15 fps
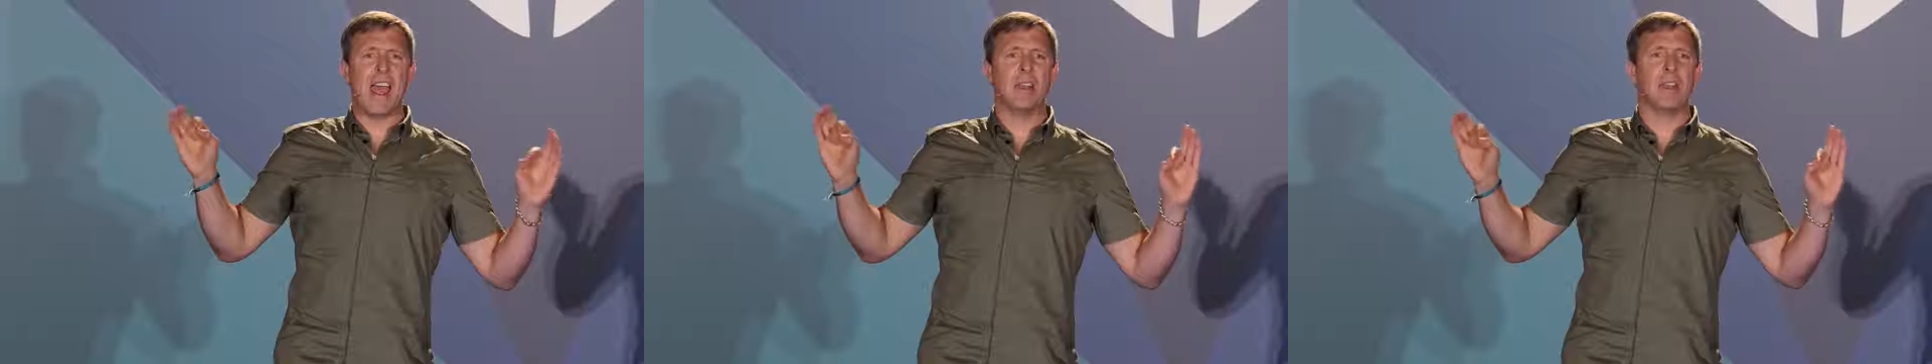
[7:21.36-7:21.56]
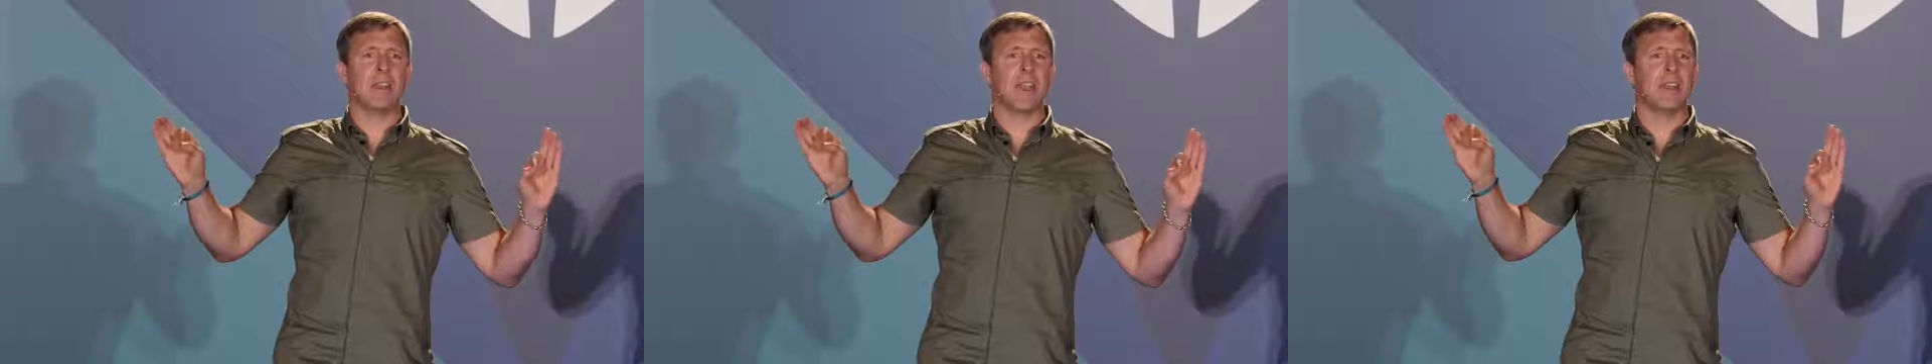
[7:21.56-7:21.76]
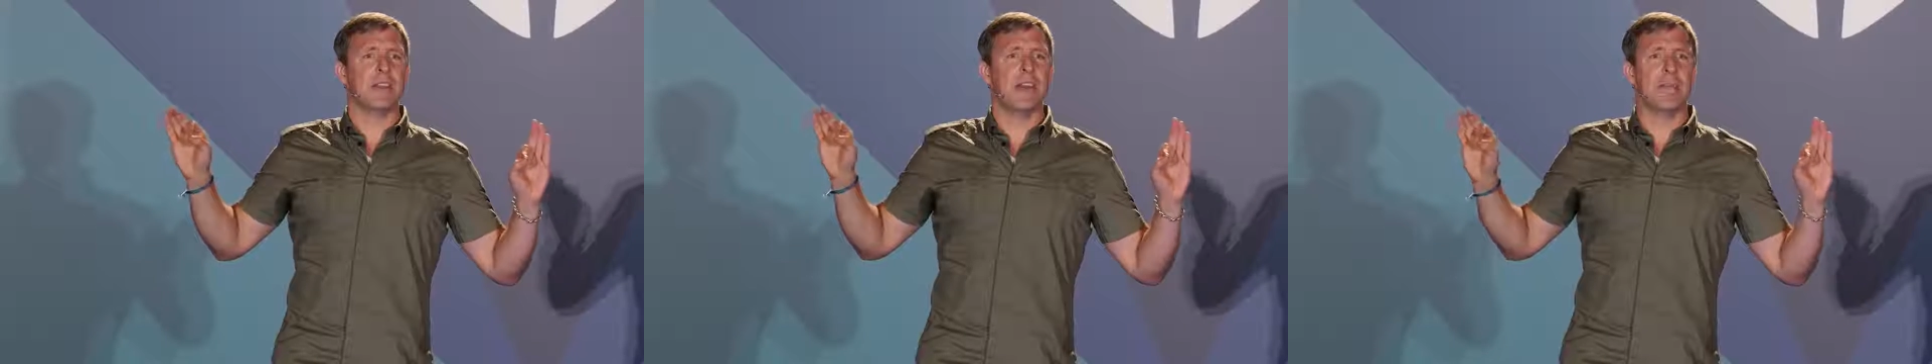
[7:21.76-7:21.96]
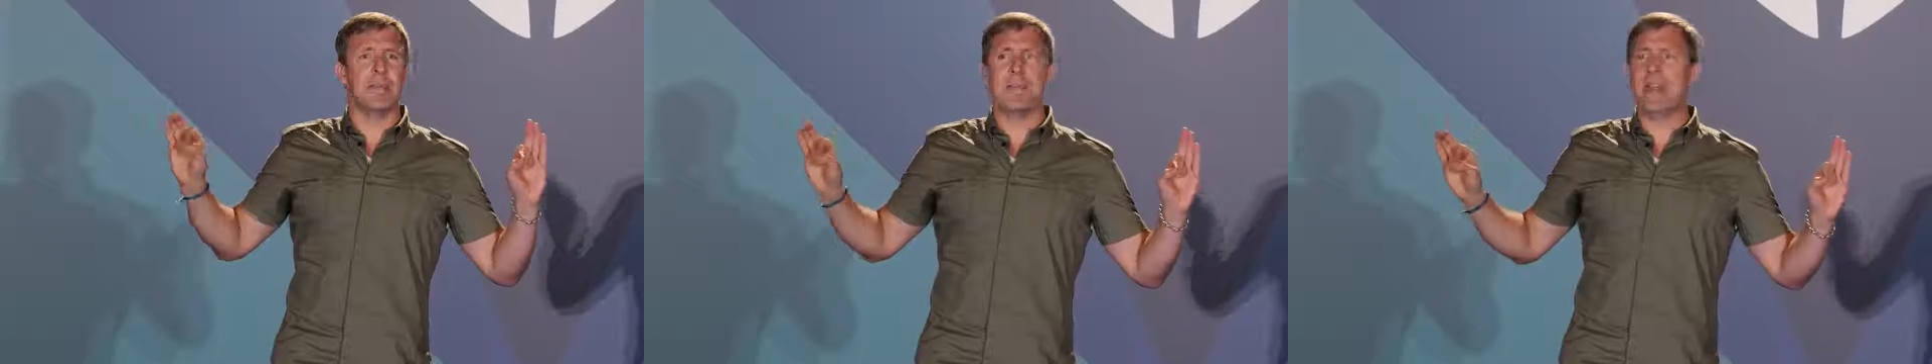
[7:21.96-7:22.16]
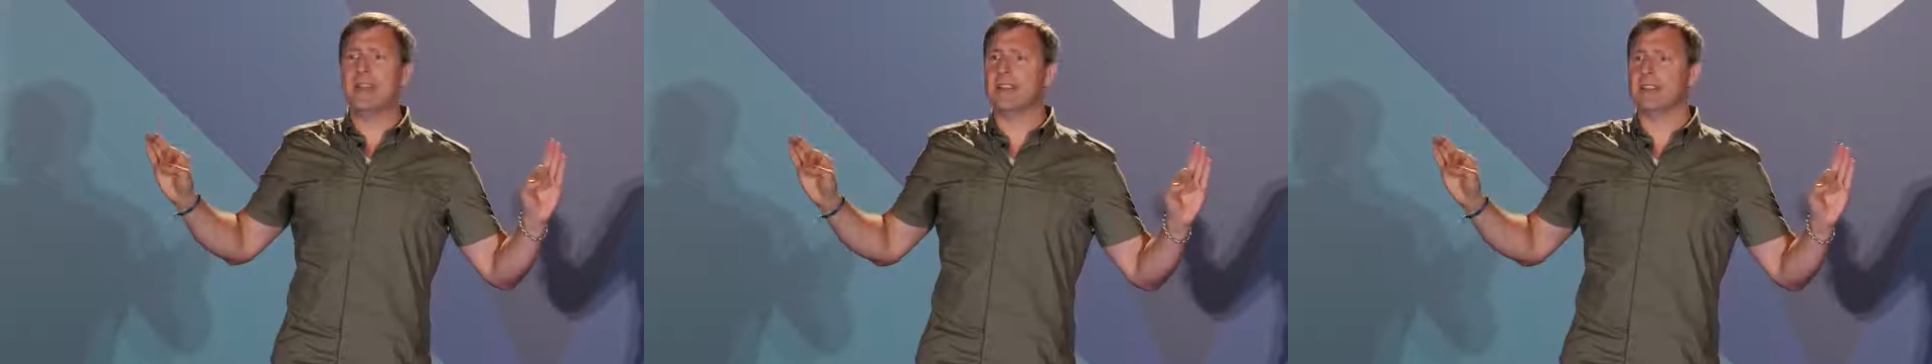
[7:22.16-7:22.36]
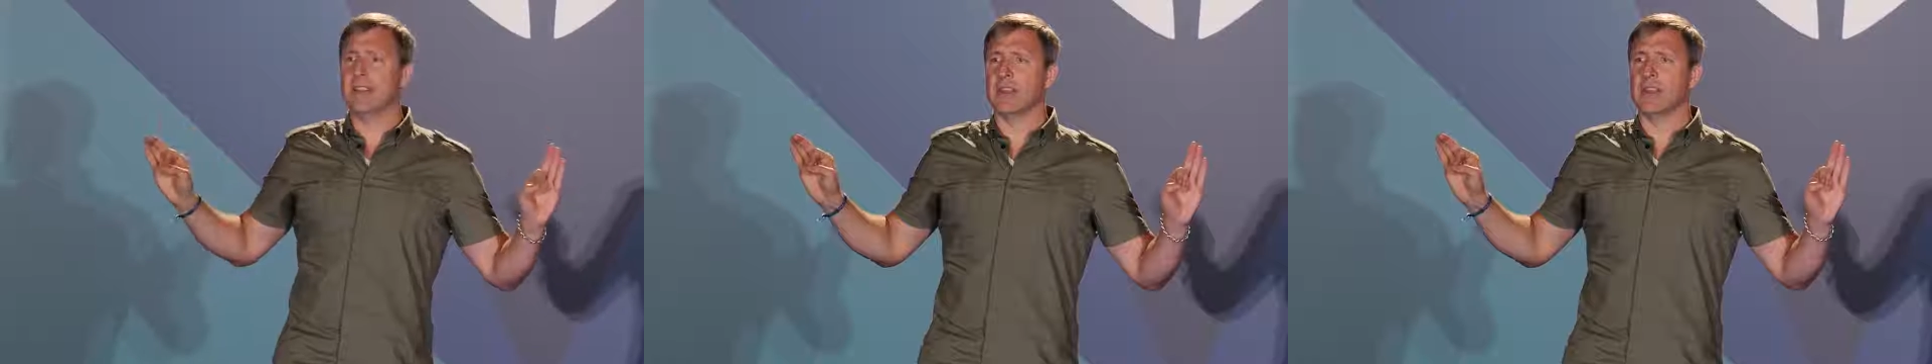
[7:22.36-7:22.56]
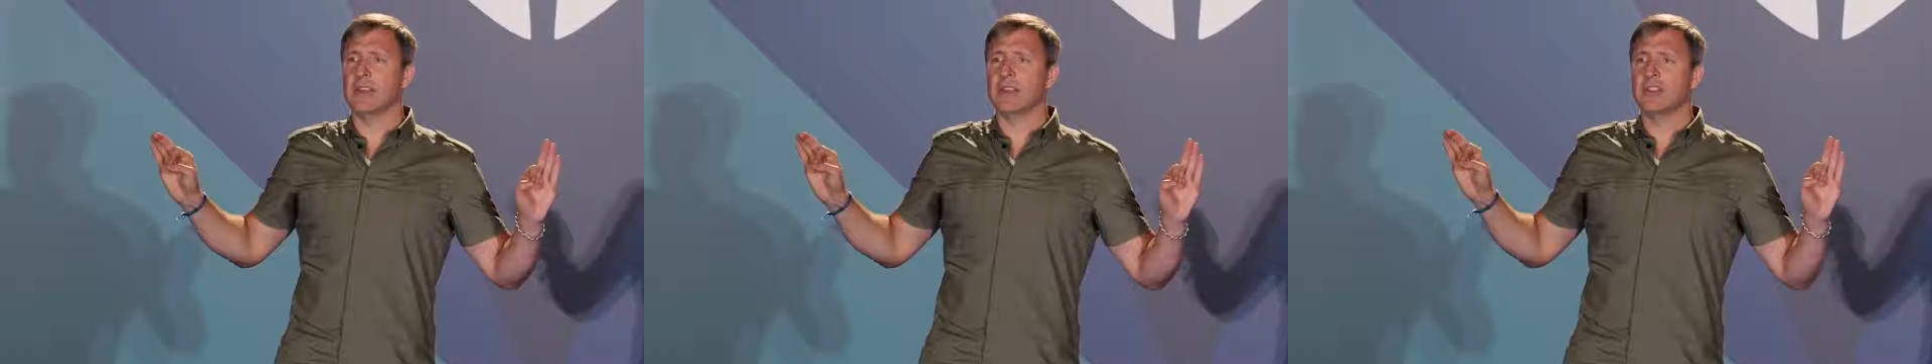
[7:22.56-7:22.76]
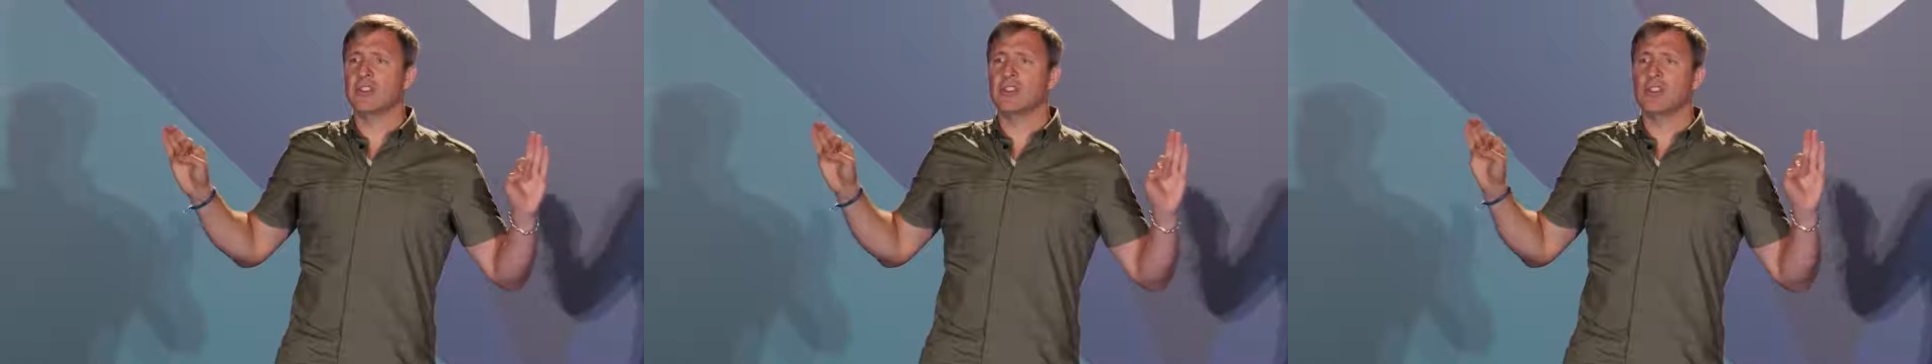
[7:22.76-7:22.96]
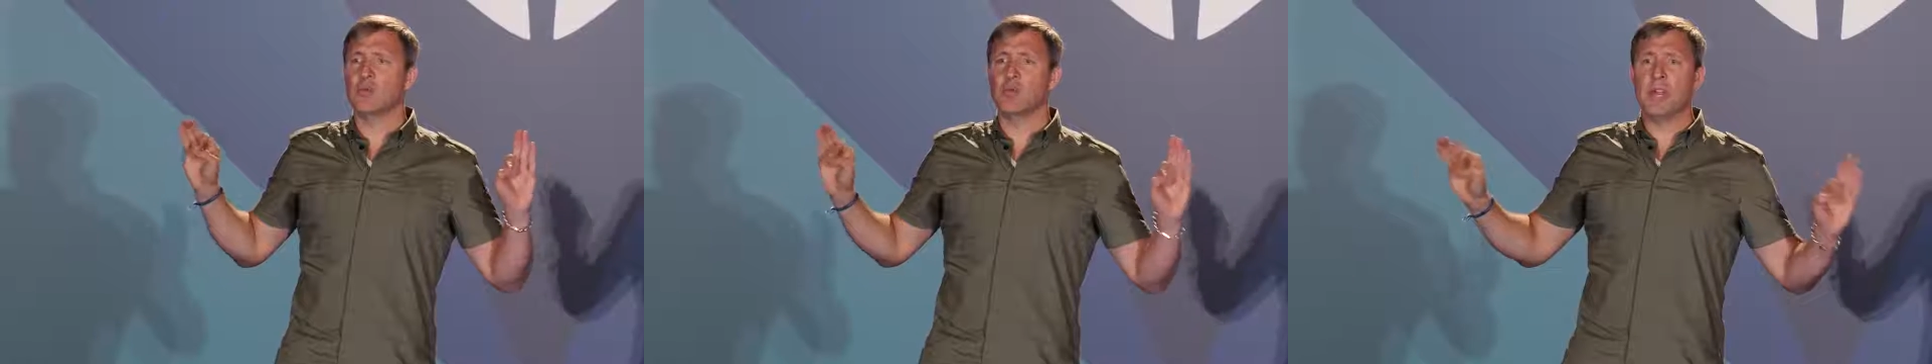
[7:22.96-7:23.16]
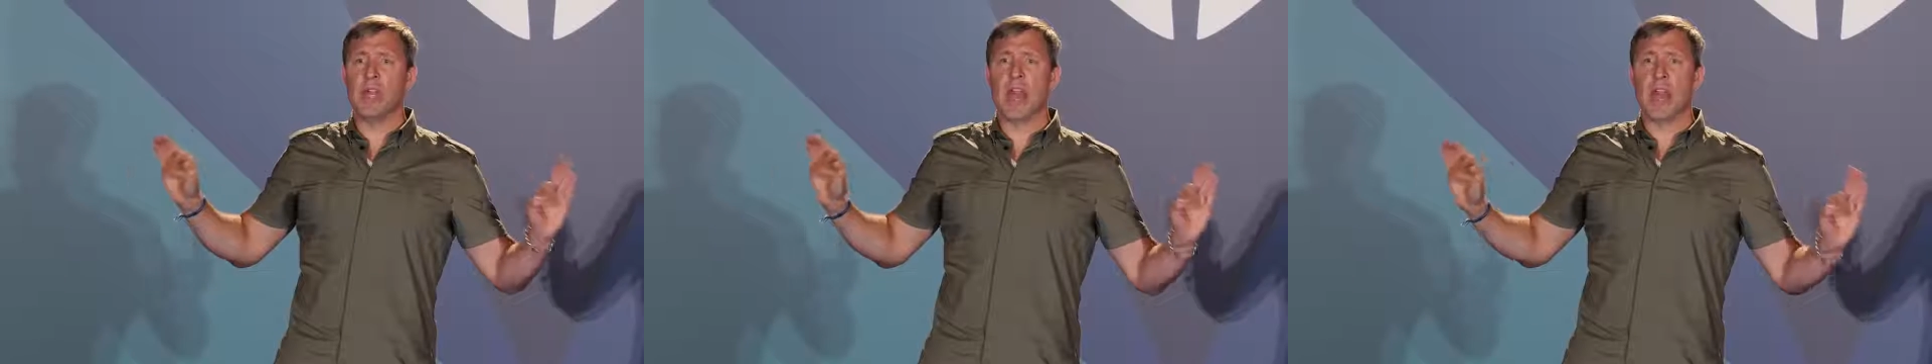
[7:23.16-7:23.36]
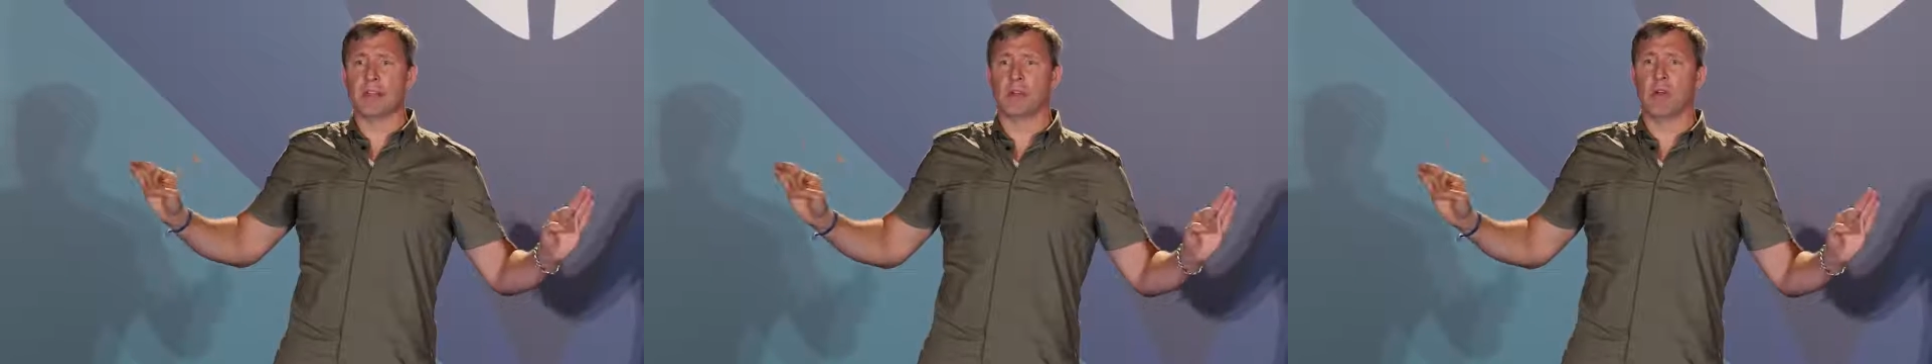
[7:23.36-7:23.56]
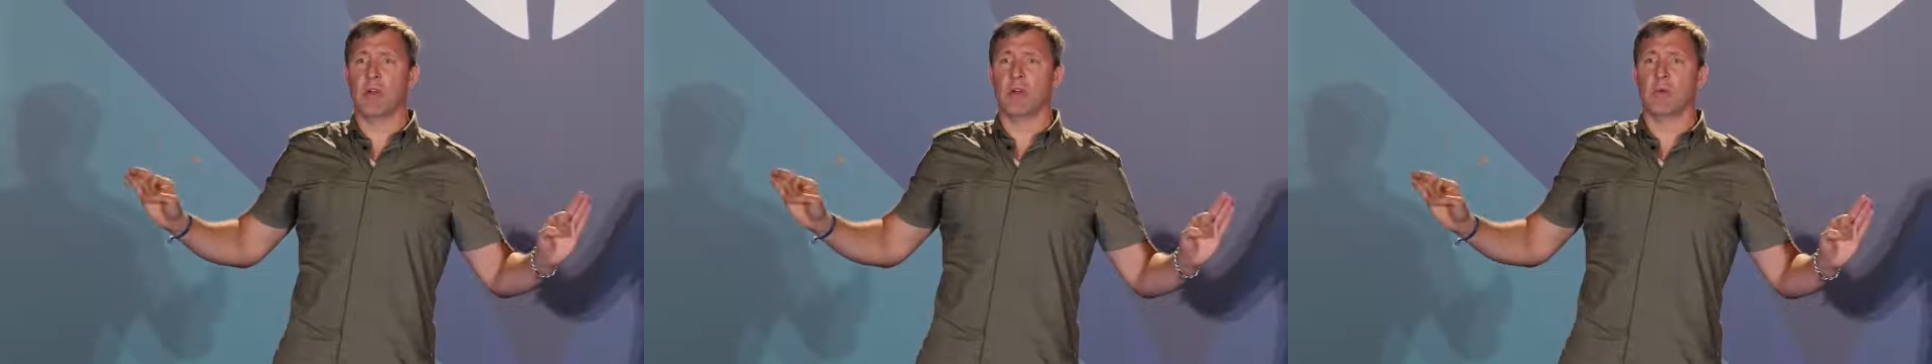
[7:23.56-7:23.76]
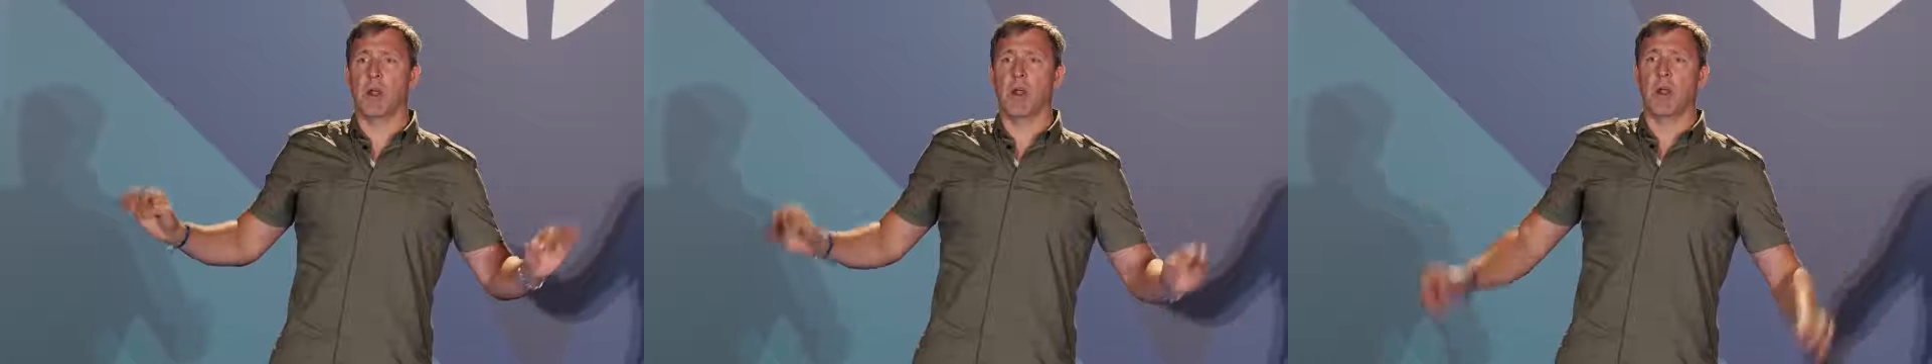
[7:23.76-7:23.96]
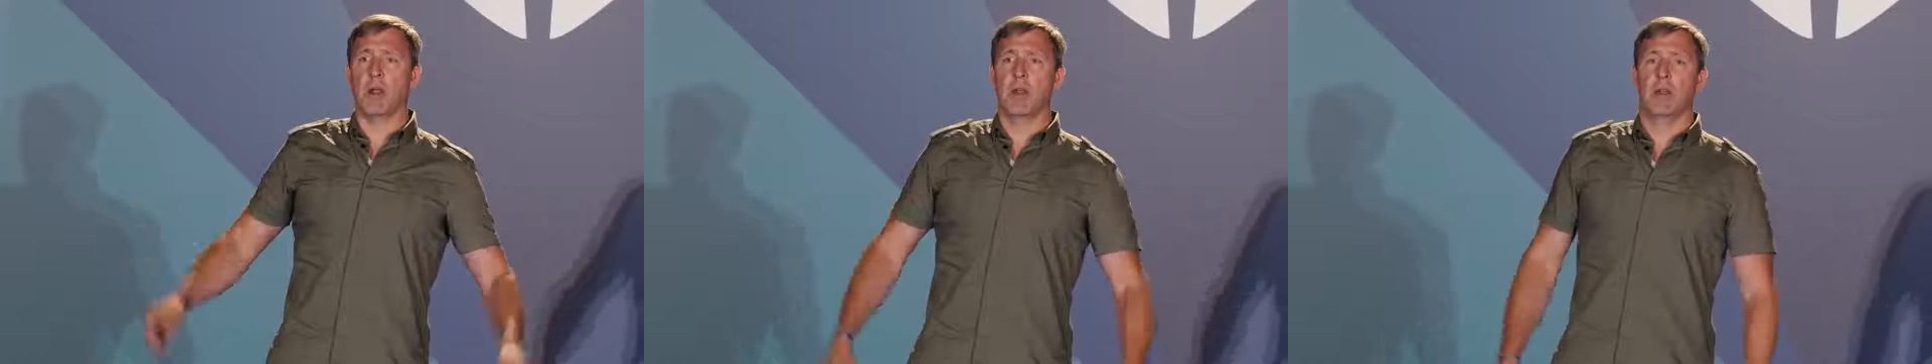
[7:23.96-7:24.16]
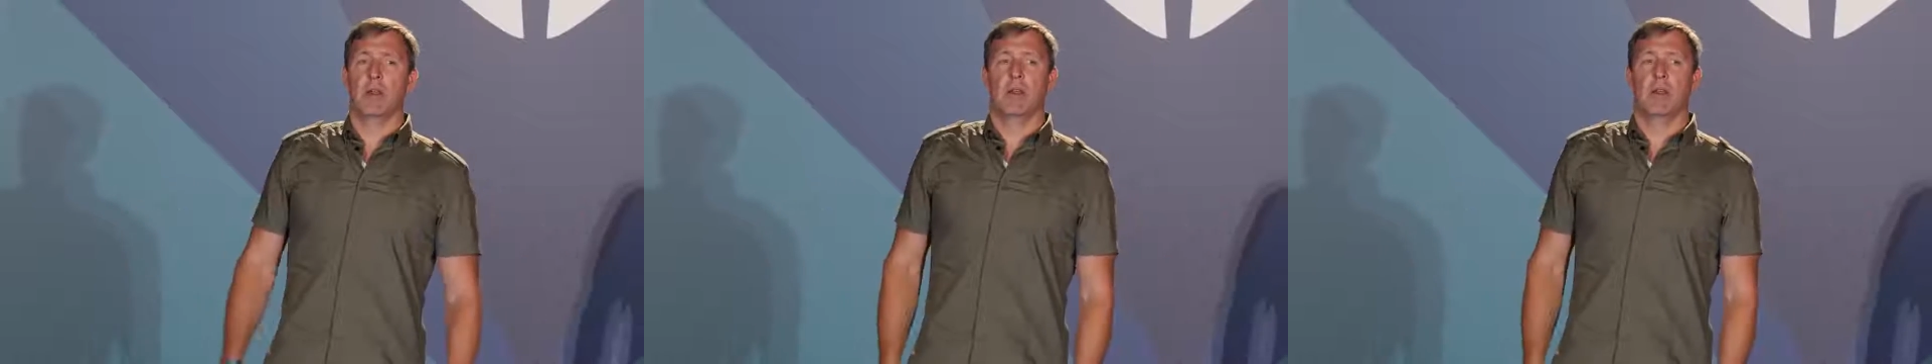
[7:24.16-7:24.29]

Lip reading: Elegant, amazing, sweet-ass hardware.